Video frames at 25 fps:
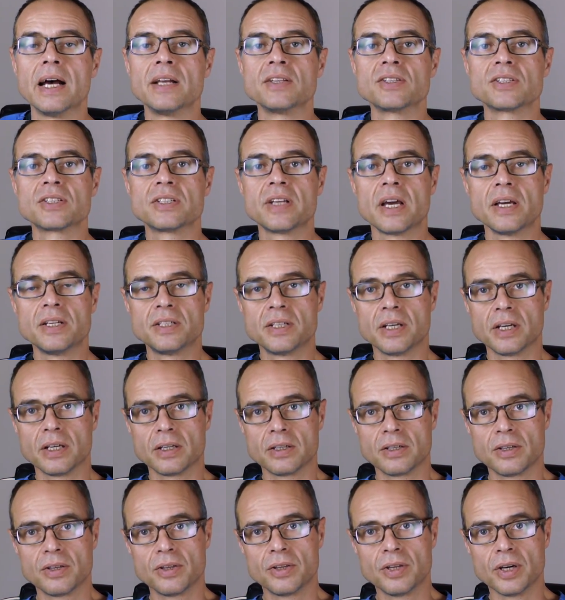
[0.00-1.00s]
and
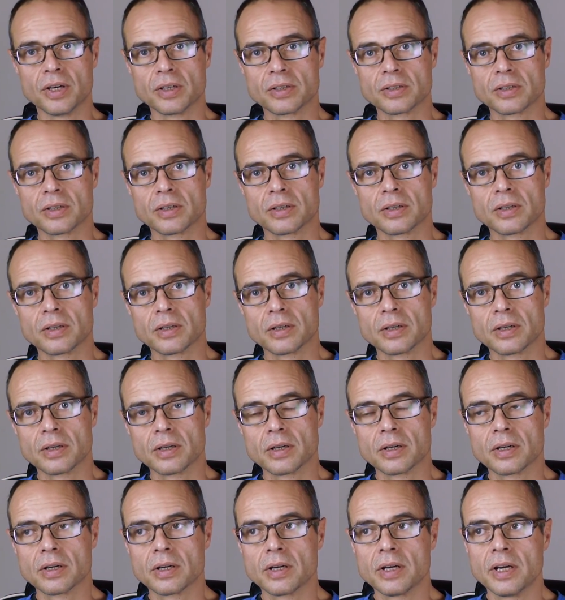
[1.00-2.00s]
stated that
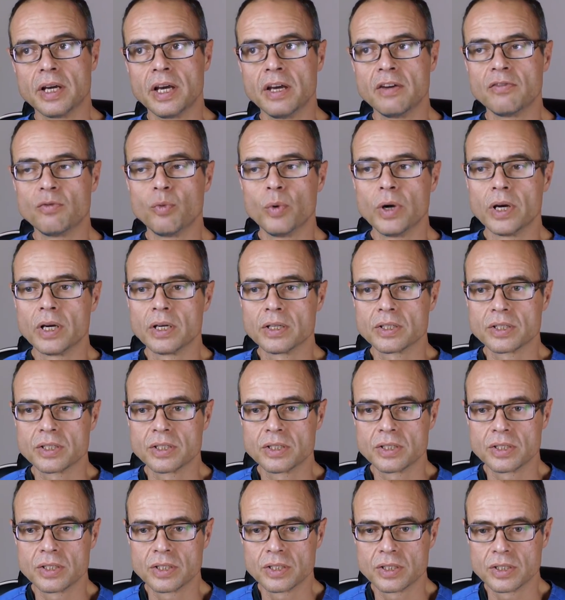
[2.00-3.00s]
if
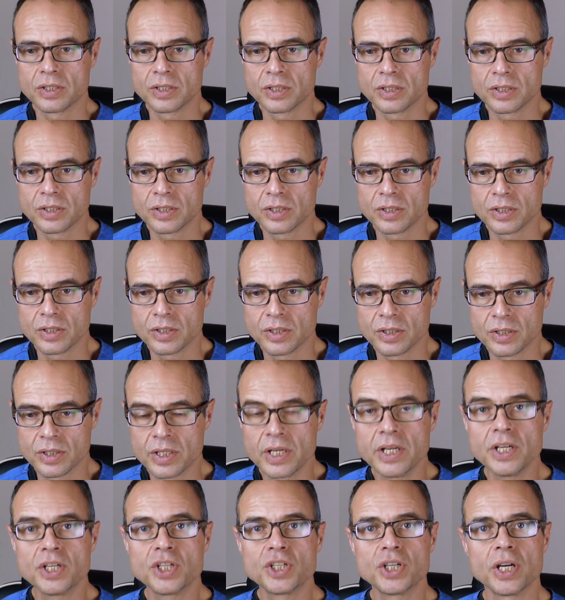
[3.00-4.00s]
we're
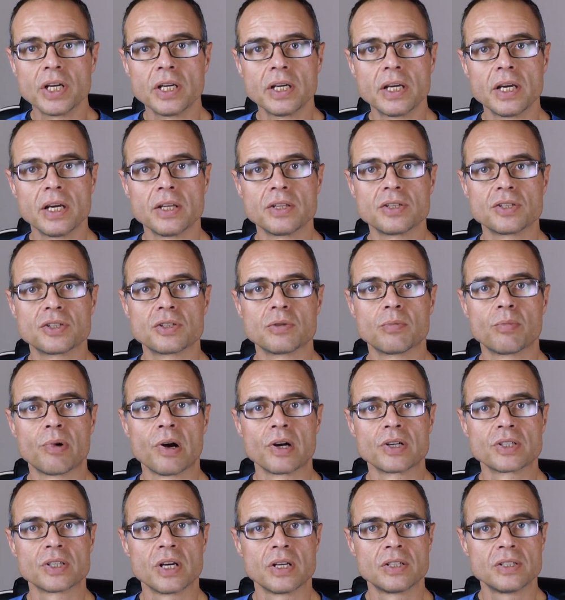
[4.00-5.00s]
teaching kids to
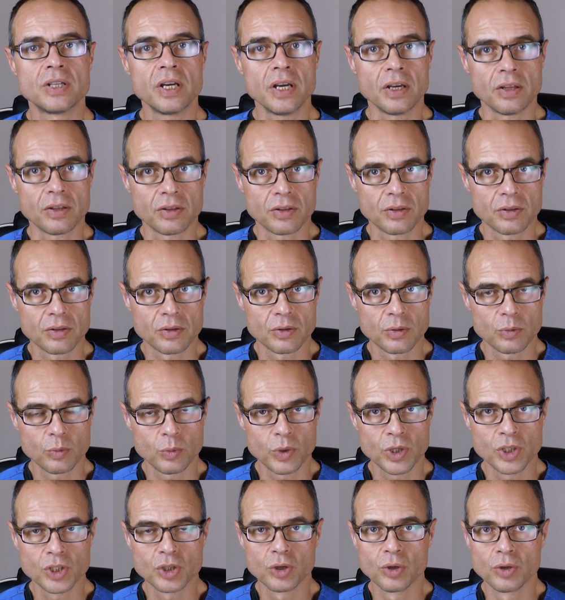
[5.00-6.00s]
brush their teeth,
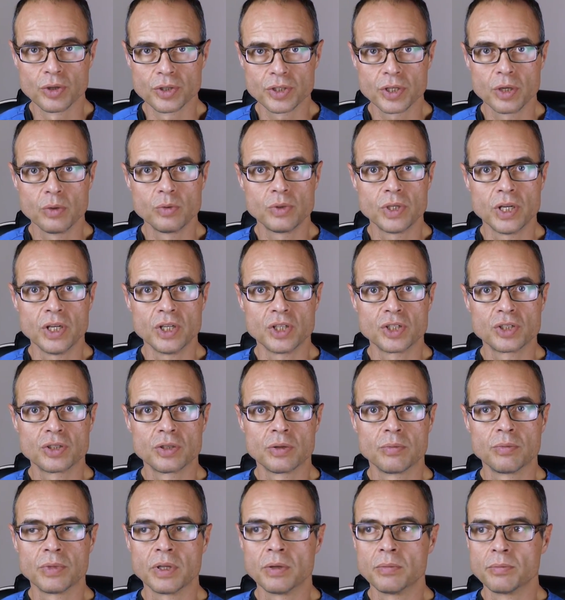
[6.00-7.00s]
we should also
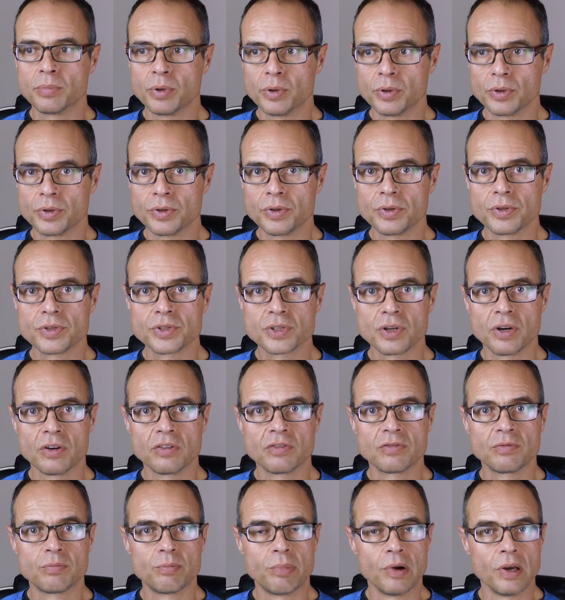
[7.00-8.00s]
teach them the importance
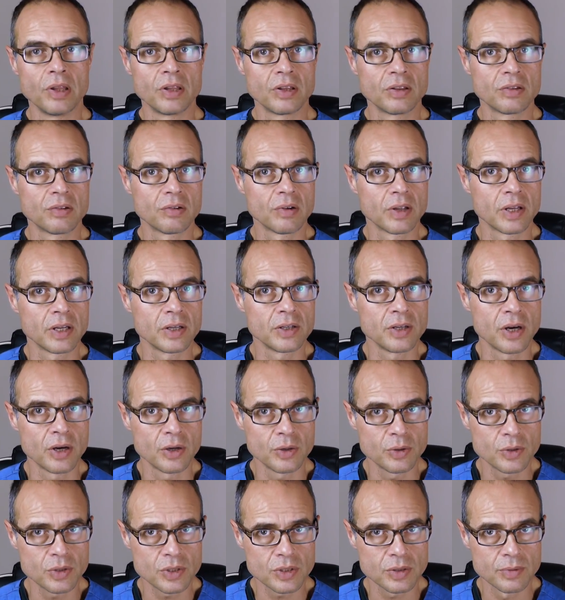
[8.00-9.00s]
of breathing through their
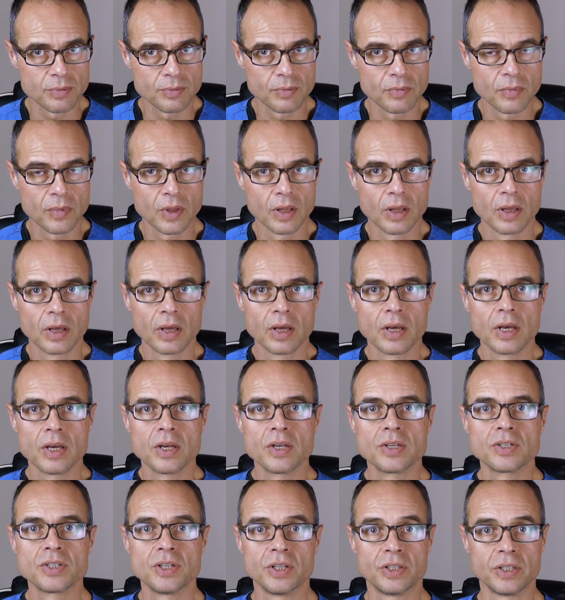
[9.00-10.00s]
nose,
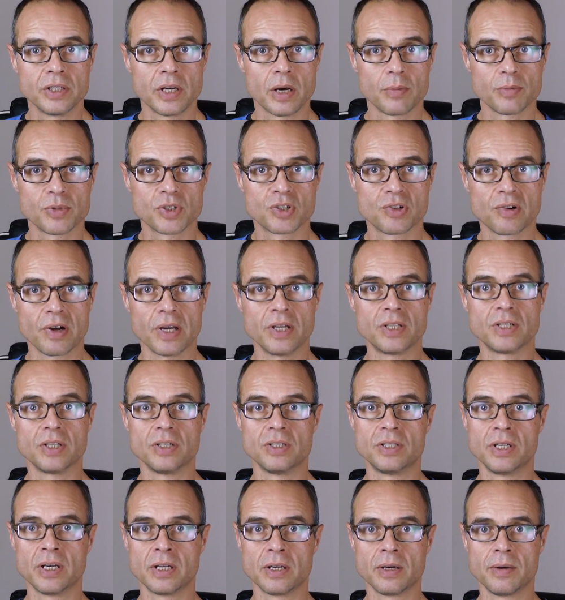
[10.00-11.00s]
sitting up
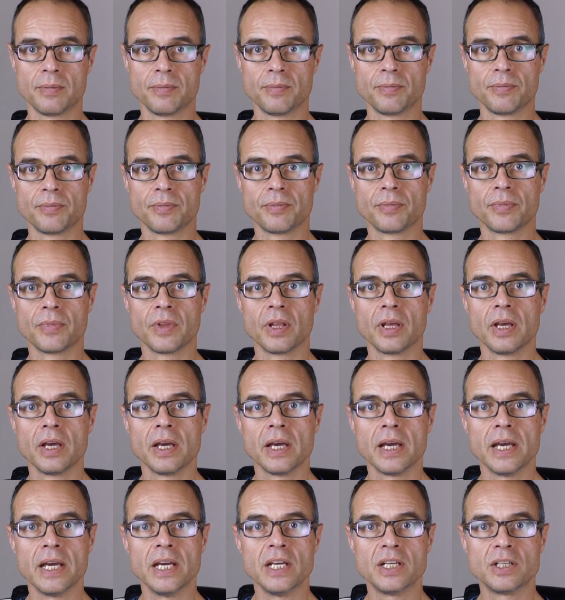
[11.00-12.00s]
straight at dinner,
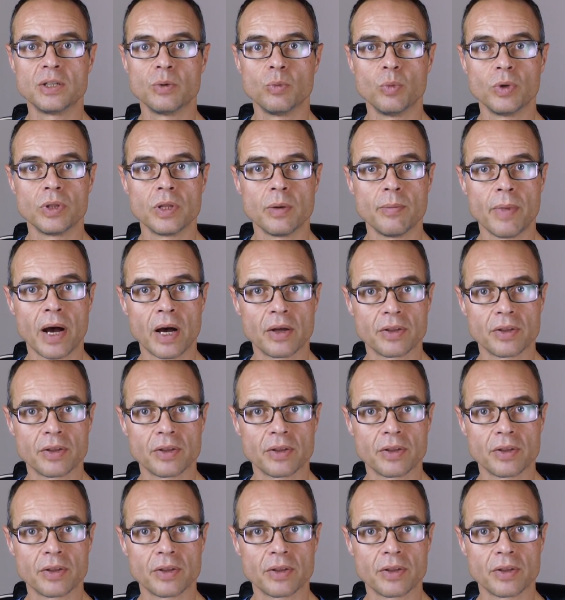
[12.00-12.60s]
eating with the